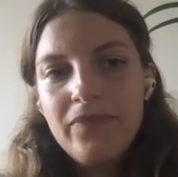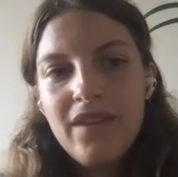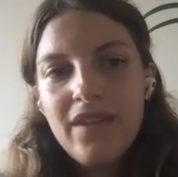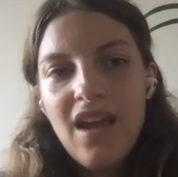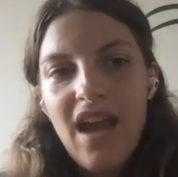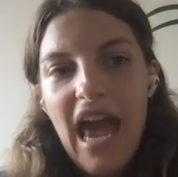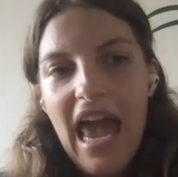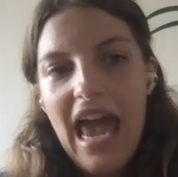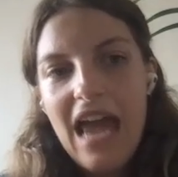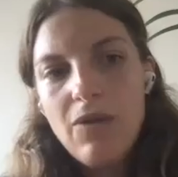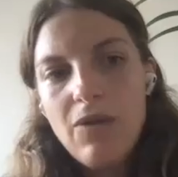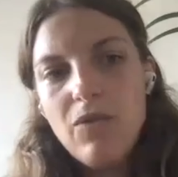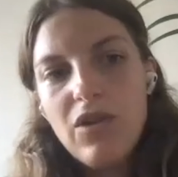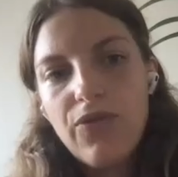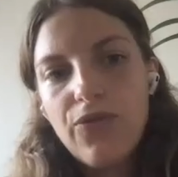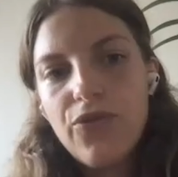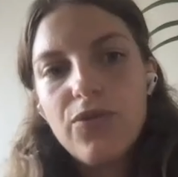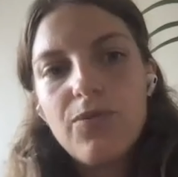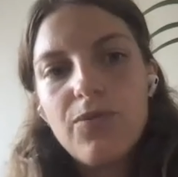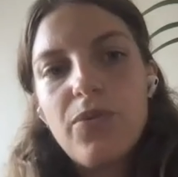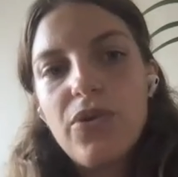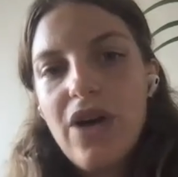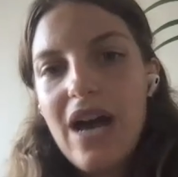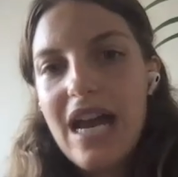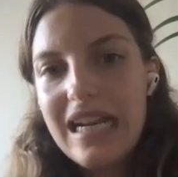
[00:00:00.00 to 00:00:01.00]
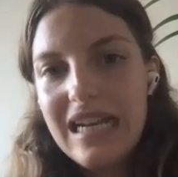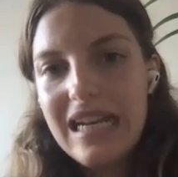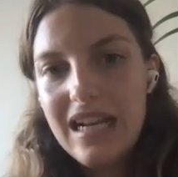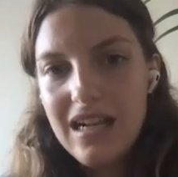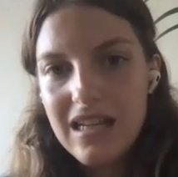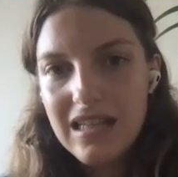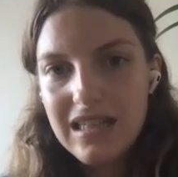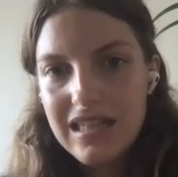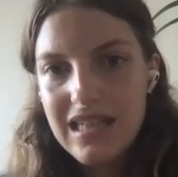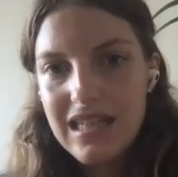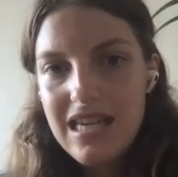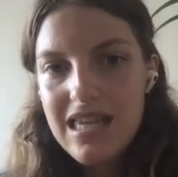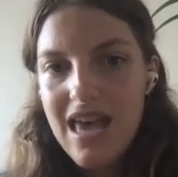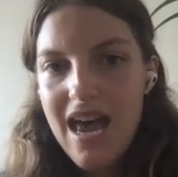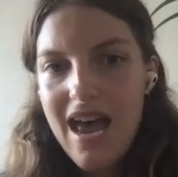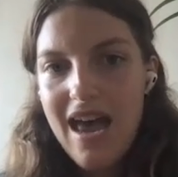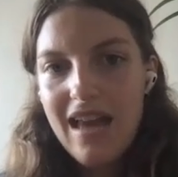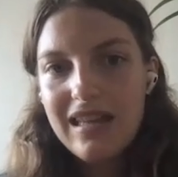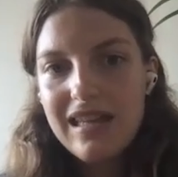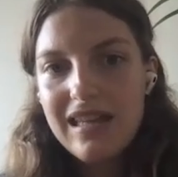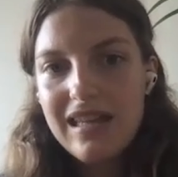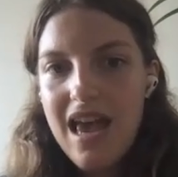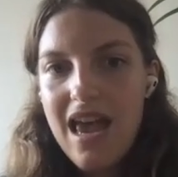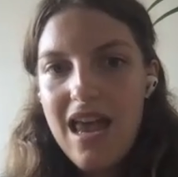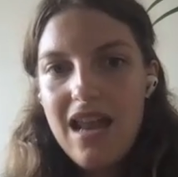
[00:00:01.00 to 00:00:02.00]
And with football, I didn't see
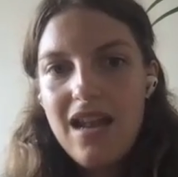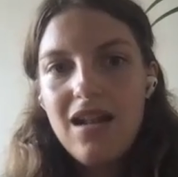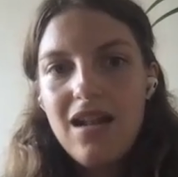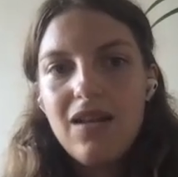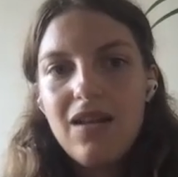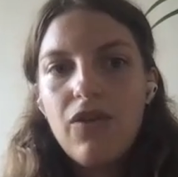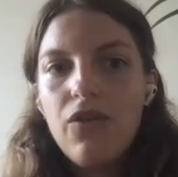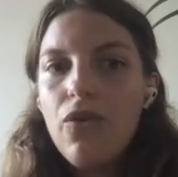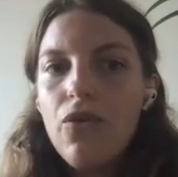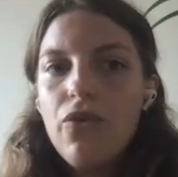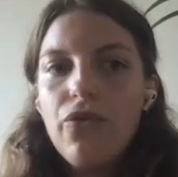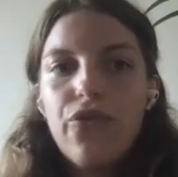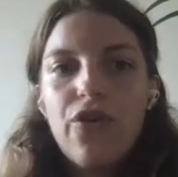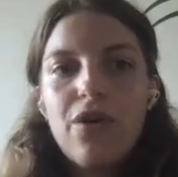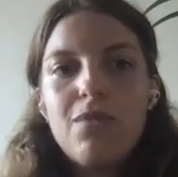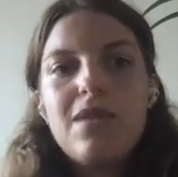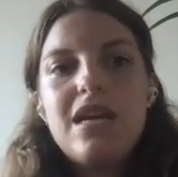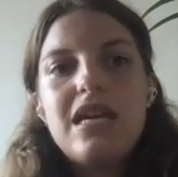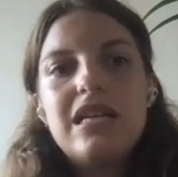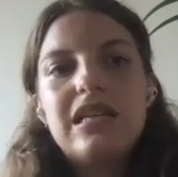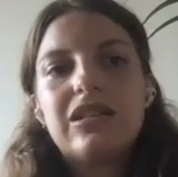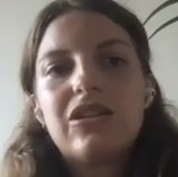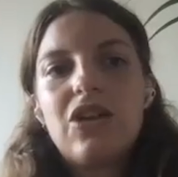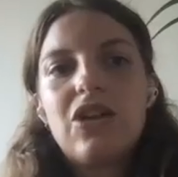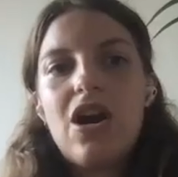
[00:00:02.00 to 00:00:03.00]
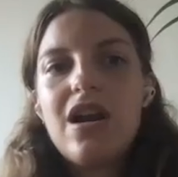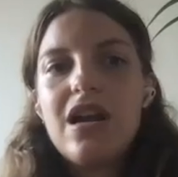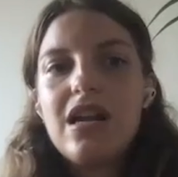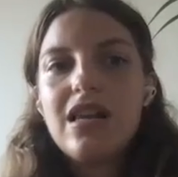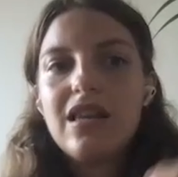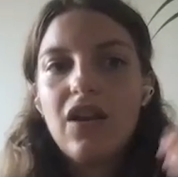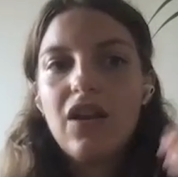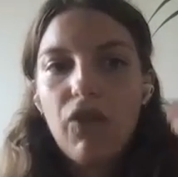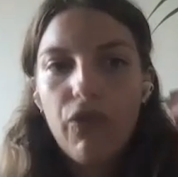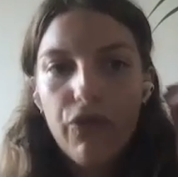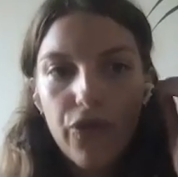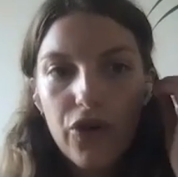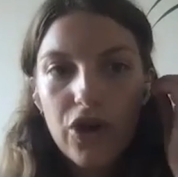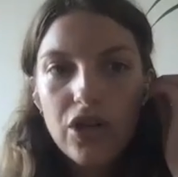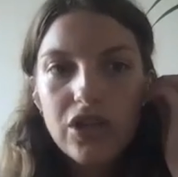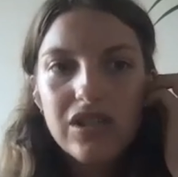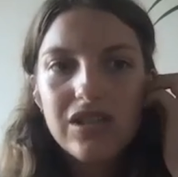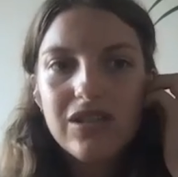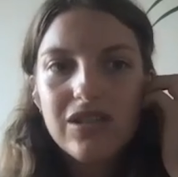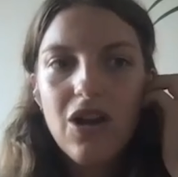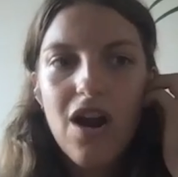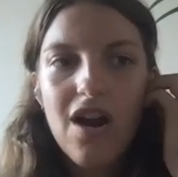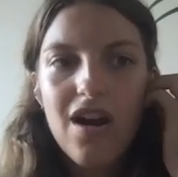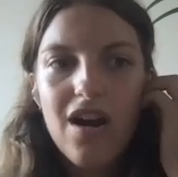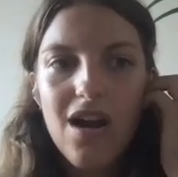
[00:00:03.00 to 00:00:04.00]
that. And for me, starting this first
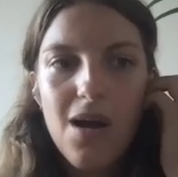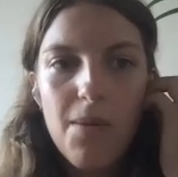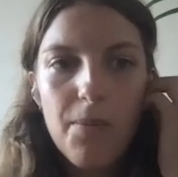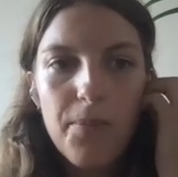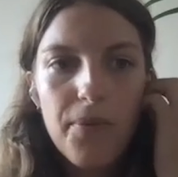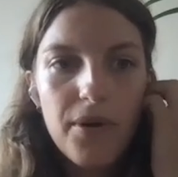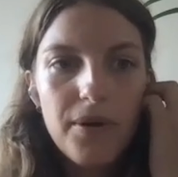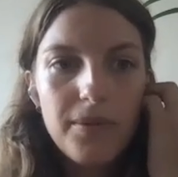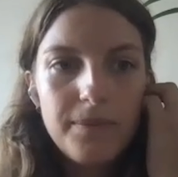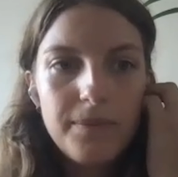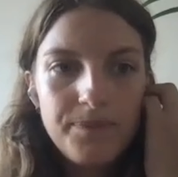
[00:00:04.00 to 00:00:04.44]
startup